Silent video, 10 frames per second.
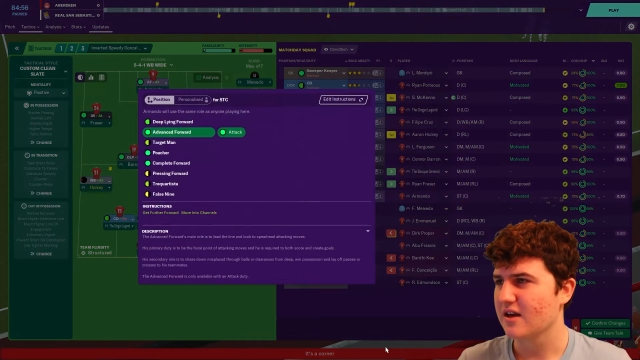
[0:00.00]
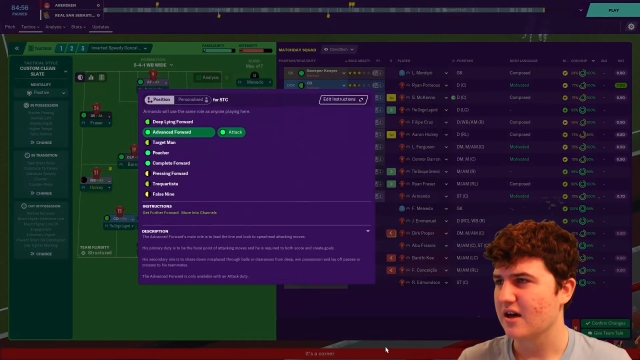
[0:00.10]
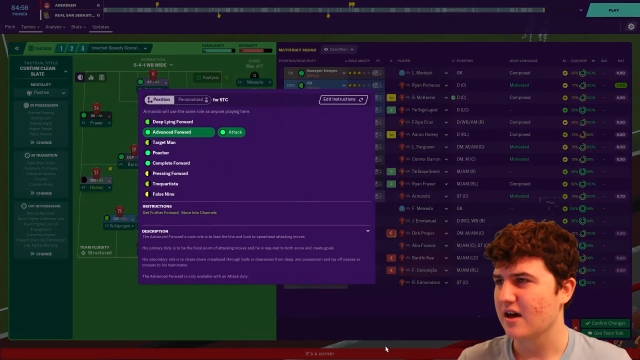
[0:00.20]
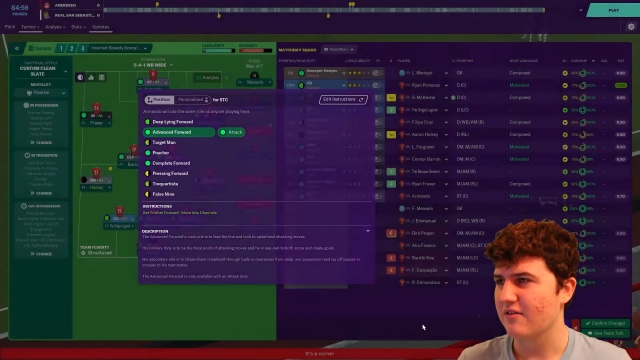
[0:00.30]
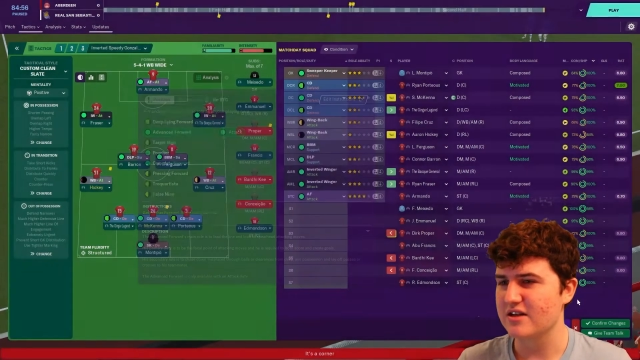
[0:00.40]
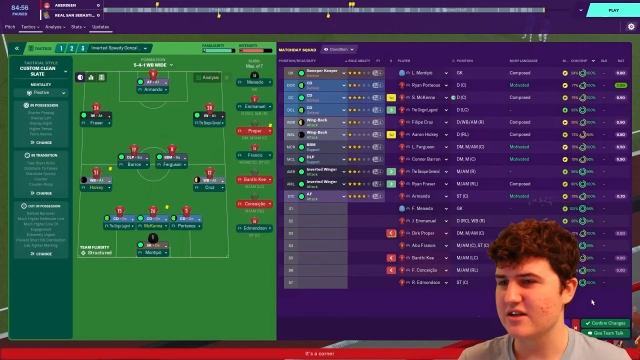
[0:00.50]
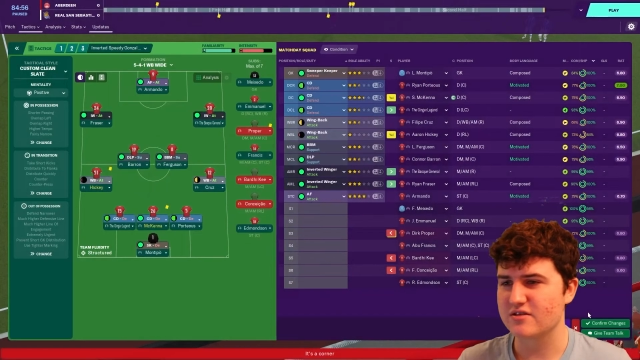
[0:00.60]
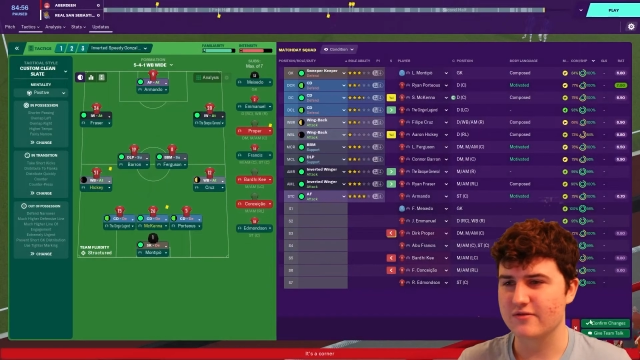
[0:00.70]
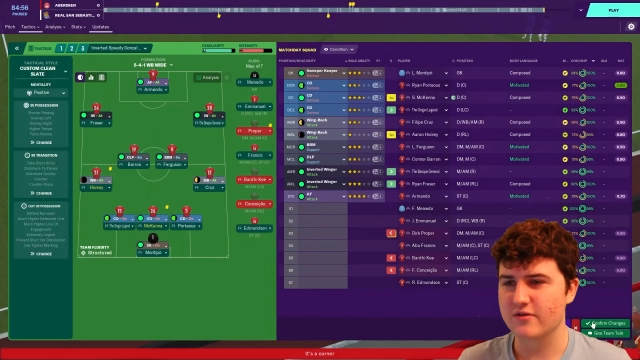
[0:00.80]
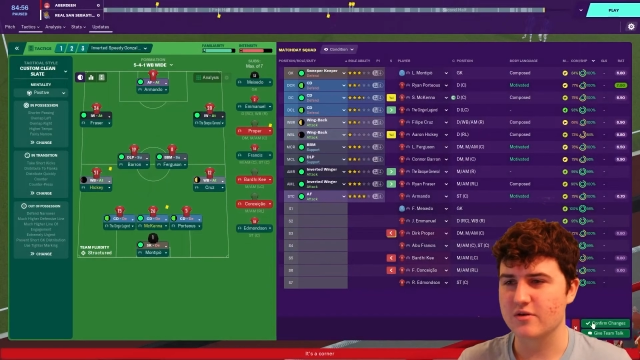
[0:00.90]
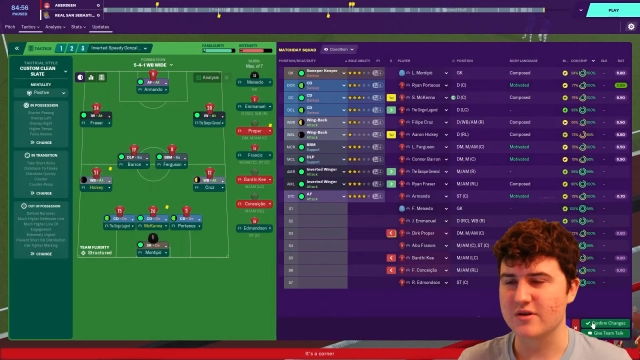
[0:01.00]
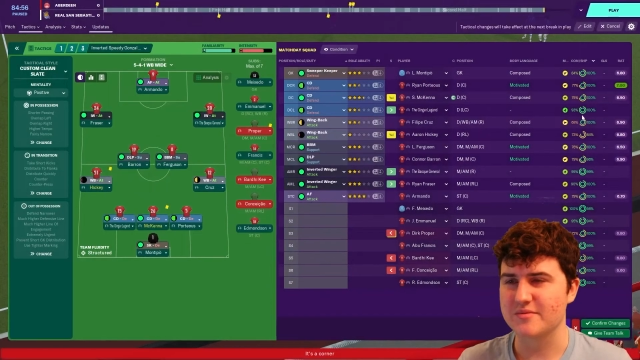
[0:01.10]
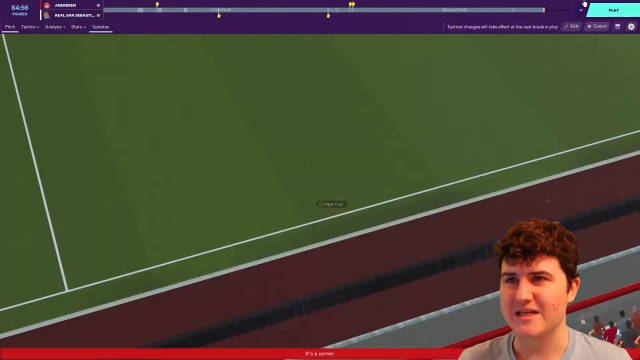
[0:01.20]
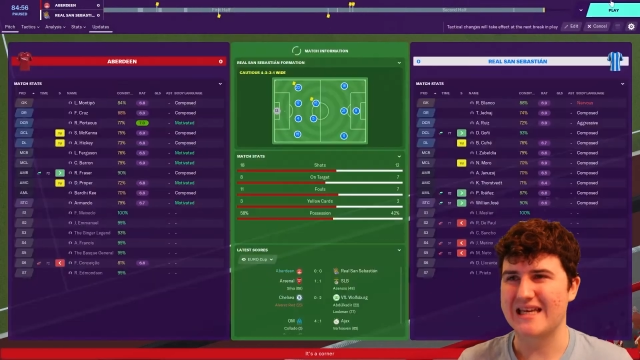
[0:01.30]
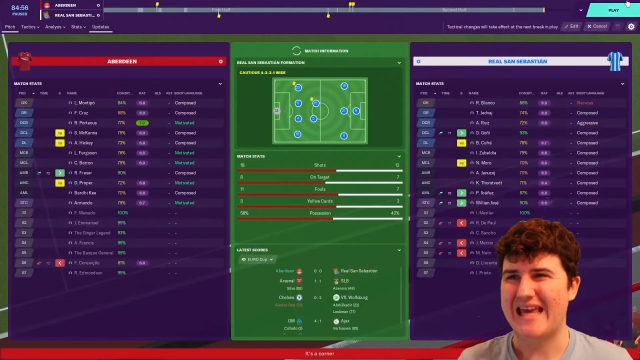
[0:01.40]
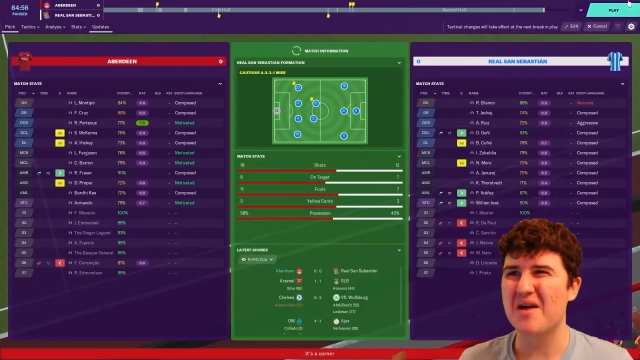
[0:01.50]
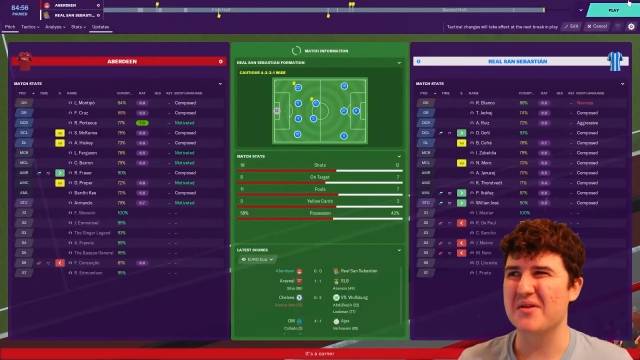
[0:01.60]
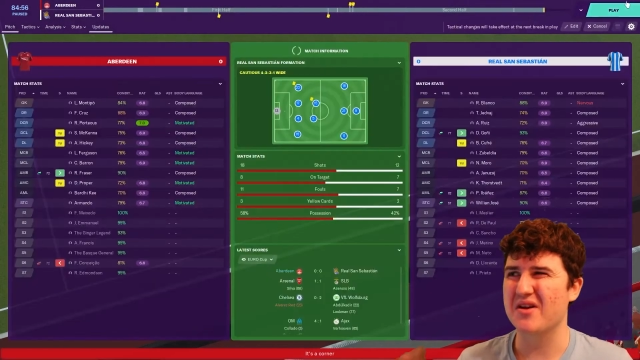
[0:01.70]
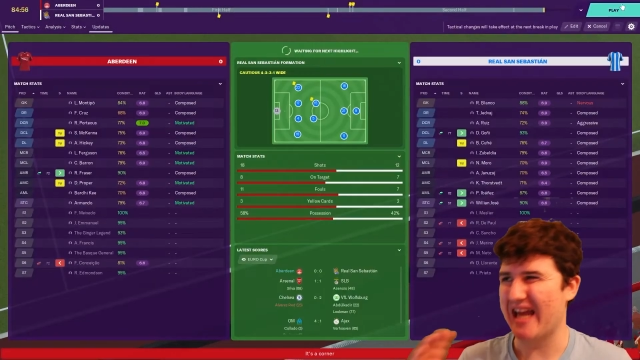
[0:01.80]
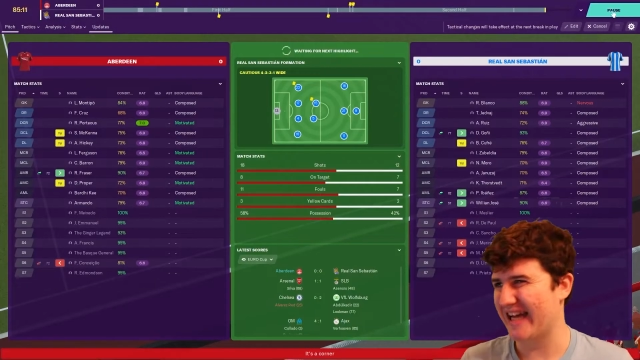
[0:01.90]
Advanced forward, mate. Get up
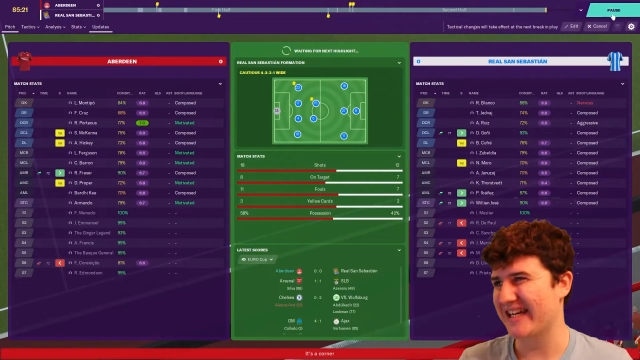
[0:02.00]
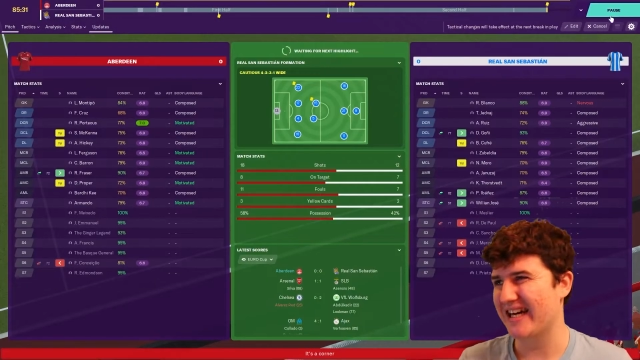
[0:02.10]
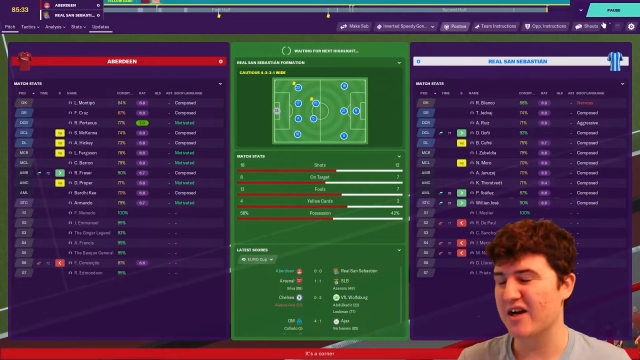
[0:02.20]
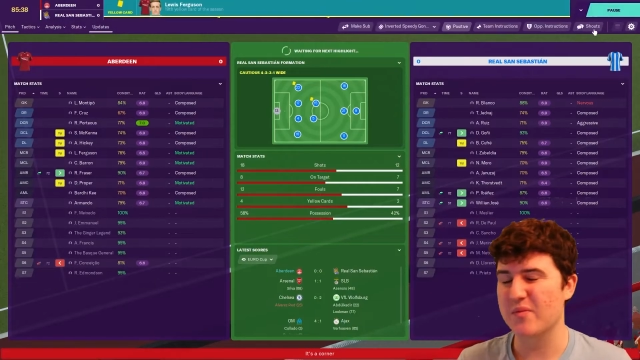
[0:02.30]
there, get high up the